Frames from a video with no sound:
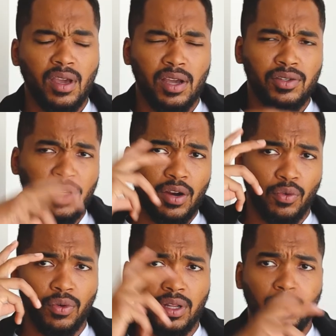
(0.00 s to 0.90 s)
I used to get
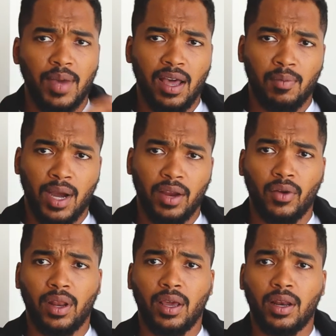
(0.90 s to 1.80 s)
really bad
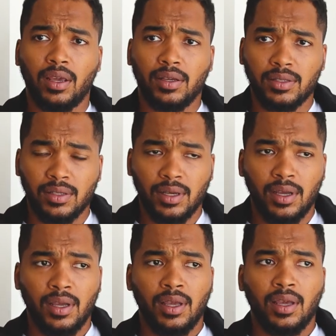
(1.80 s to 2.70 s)
migraine headaches,
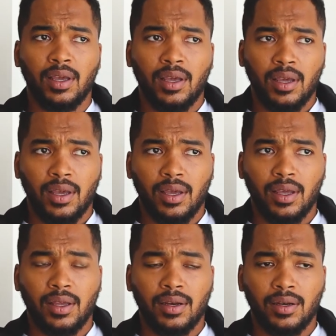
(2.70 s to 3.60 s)

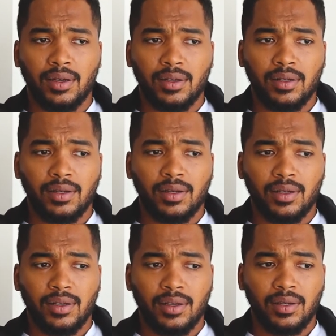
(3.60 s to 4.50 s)
and
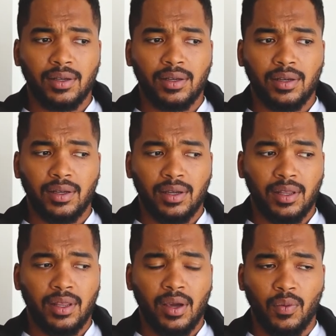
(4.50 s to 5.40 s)

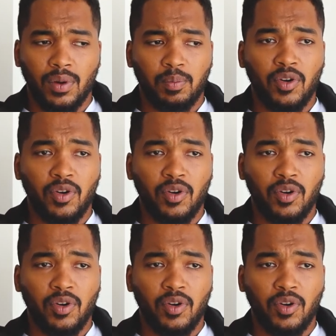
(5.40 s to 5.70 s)
they would